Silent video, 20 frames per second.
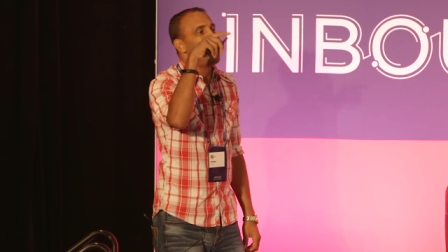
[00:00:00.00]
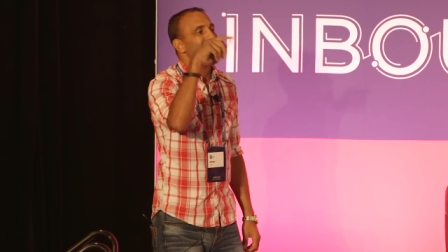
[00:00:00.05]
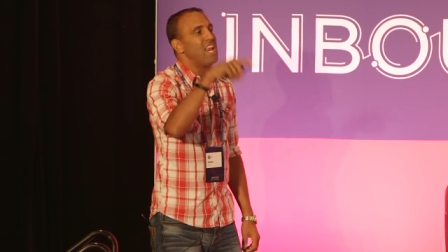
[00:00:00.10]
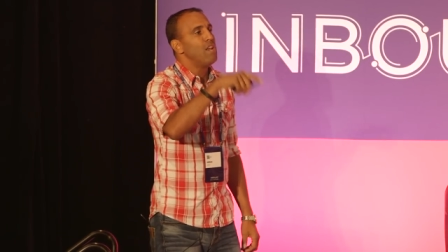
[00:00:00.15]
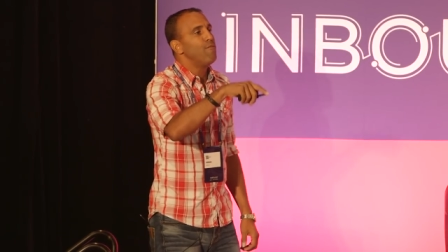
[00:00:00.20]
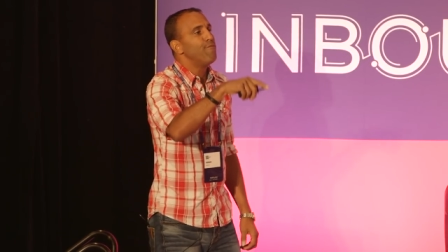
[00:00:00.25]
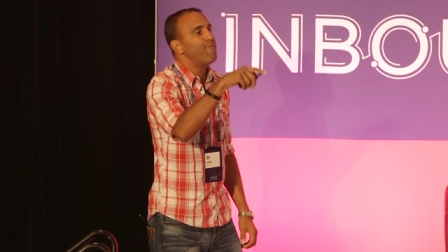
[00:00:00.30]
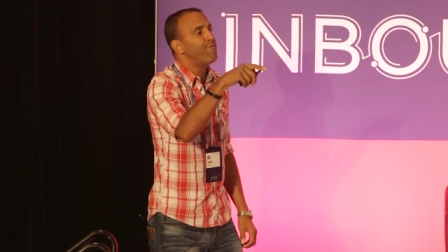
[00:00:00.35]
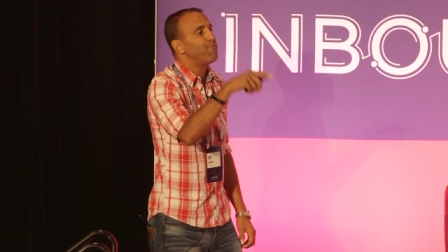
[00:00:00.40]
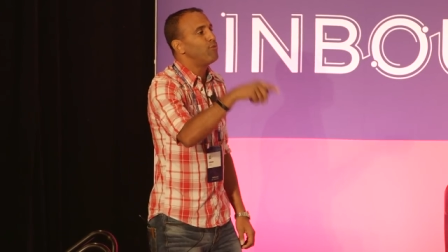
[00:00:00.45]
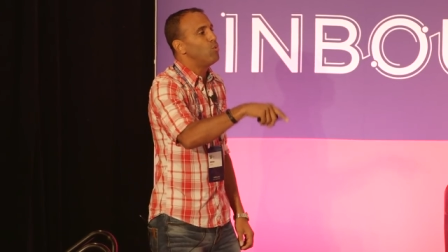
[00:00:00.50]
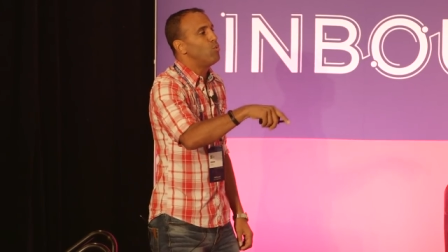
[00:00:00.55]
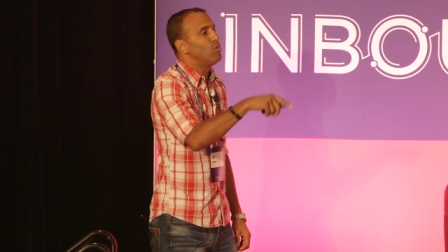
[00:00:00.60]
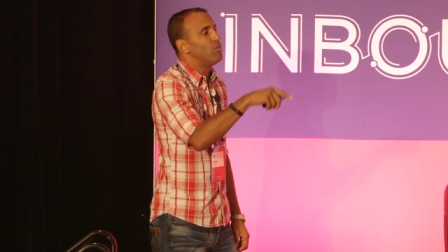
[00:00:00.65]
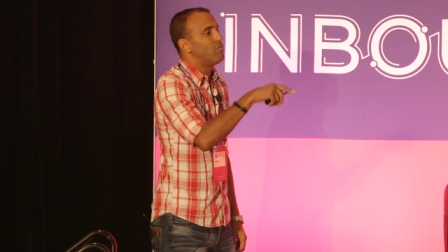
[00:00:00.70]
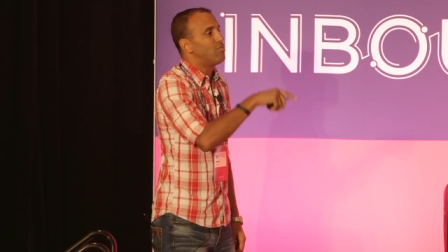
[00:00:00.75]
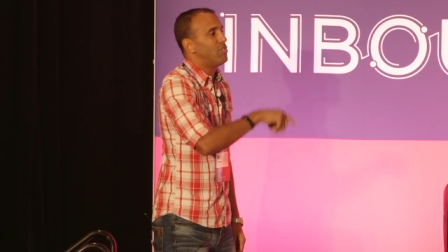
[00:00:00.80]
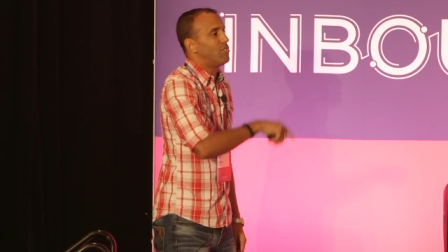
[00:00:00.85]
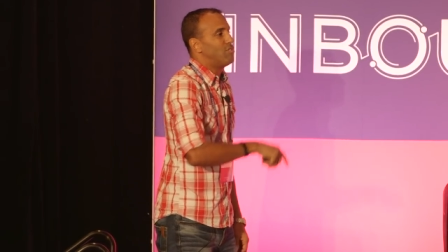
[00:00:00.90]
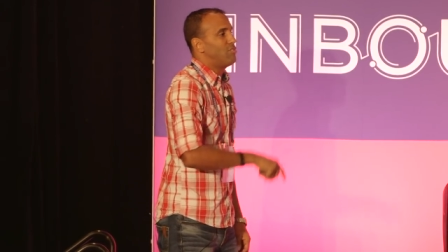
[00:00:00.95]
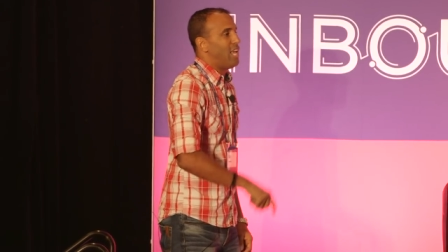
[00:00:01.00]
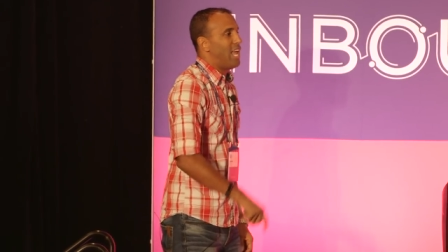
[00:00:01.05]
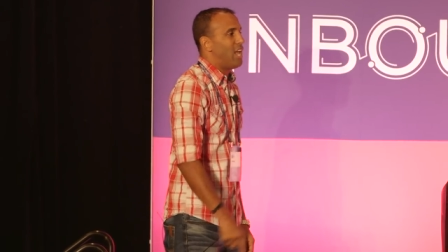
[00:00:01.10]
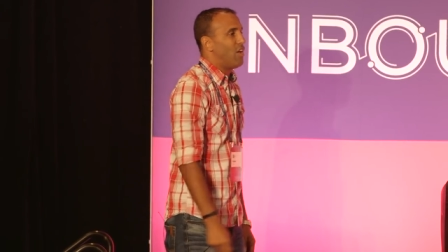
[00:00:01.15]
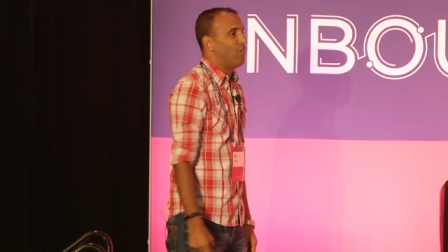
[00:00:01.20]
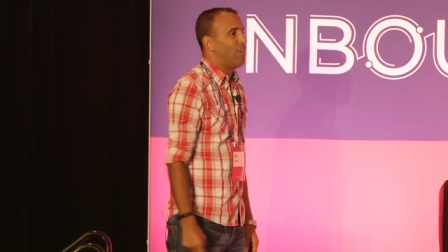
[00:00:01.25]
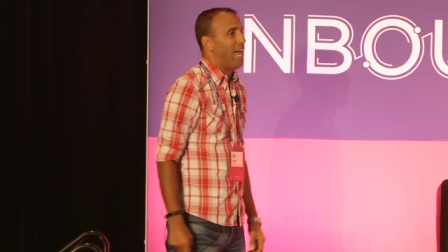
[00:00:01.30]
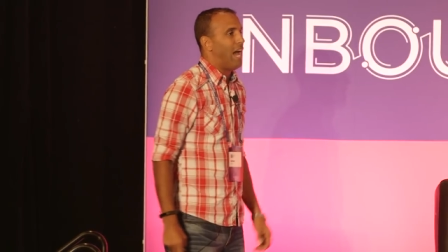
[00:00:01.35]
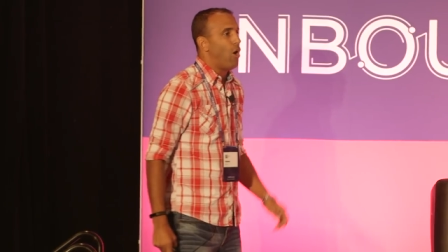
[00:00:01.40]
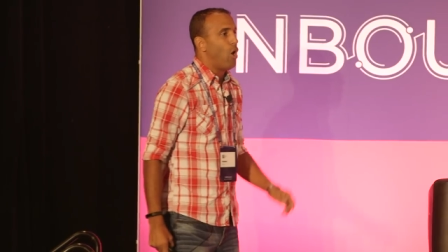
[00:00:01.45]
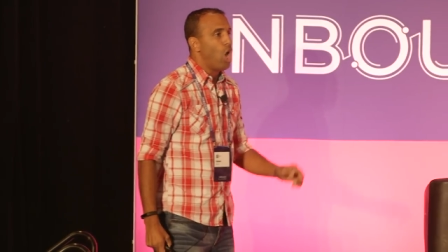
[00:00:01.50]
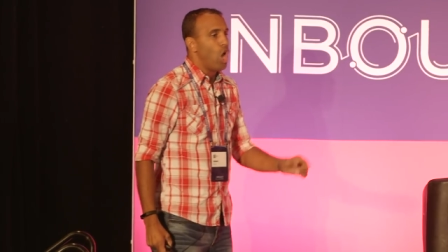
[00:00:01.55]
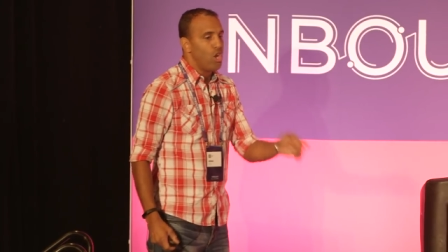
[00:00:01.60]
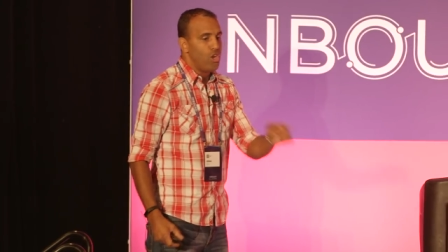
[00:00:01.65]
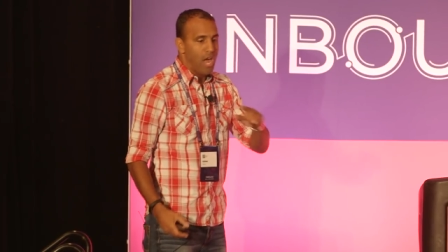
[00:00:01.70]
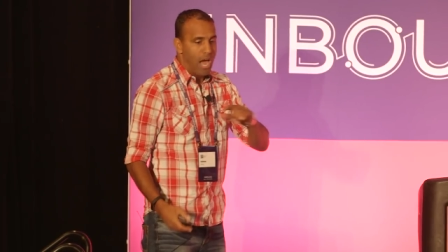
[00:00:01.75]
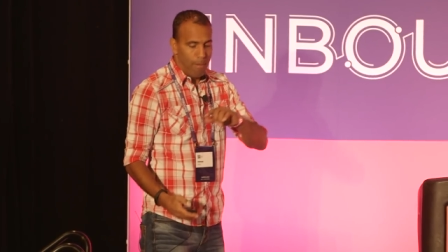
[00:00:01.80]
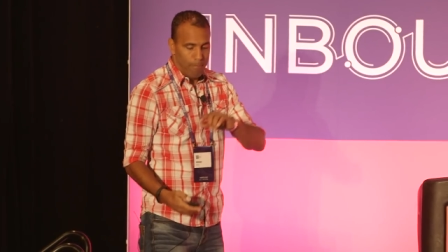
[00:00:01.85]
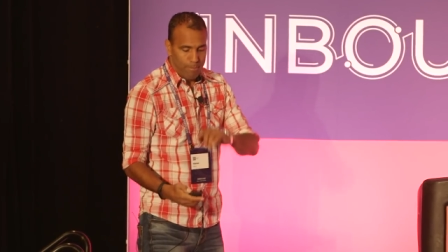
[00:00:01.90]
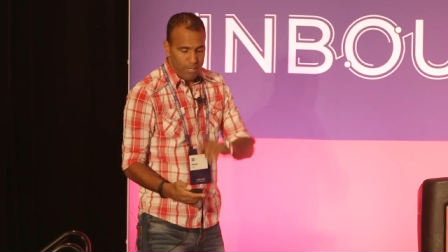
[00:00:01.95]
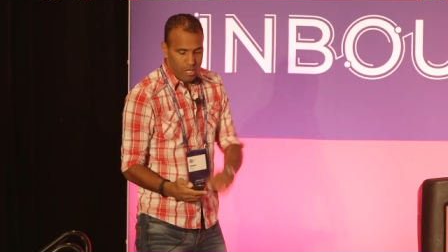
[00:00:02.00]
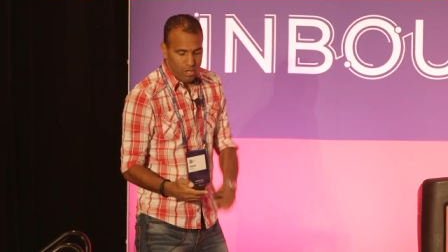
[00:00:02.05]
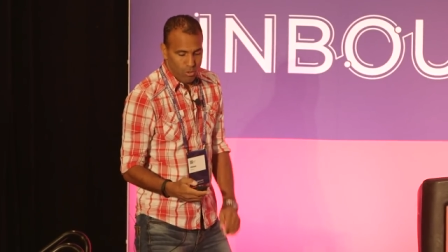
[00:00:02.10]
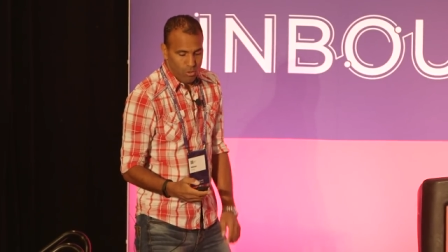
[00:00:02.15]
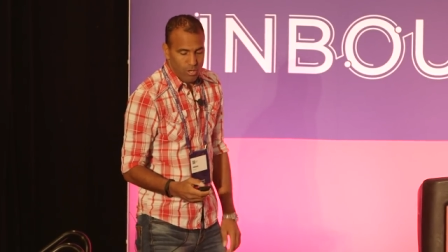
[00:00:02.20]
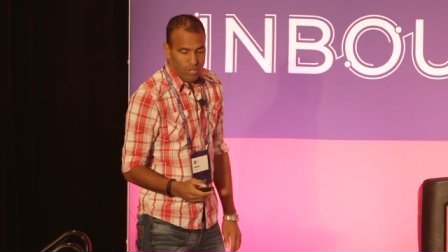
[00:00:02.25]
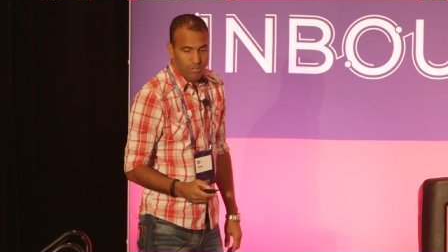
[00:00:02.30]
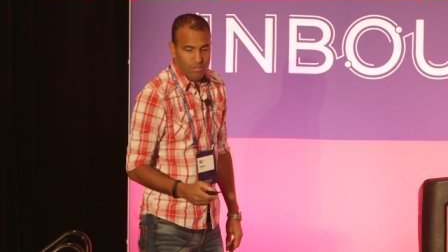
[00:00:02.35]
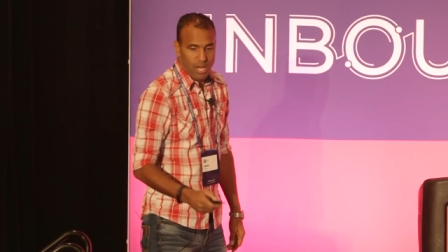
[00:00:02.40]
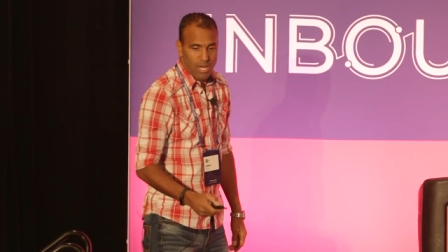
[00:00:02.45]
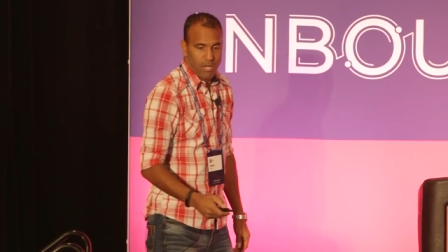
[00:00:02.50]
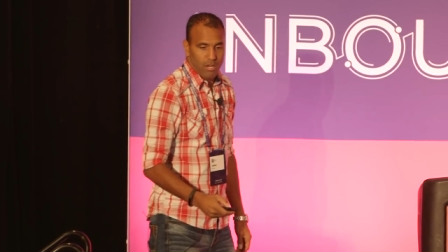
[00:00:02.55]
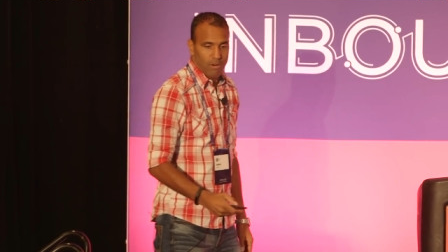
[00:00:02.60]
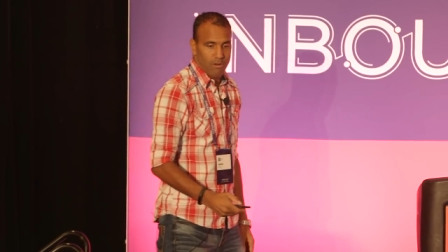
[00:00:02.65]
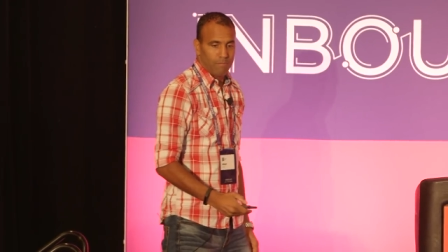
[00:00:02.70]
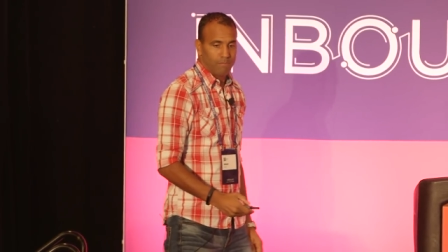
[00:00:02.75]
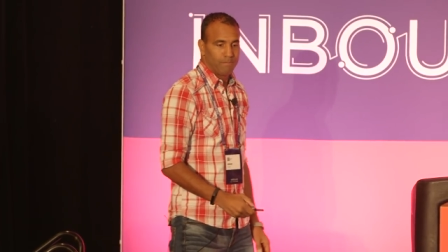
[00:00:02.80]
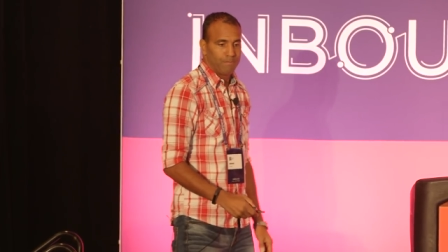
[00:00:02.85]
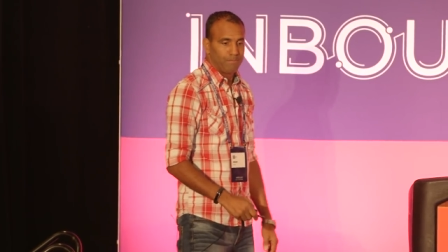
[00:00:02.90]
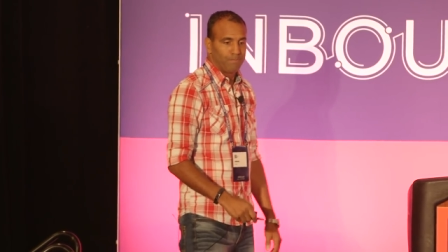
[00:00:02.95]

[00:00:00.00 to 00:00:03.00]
influence the sale now, not be an order taker.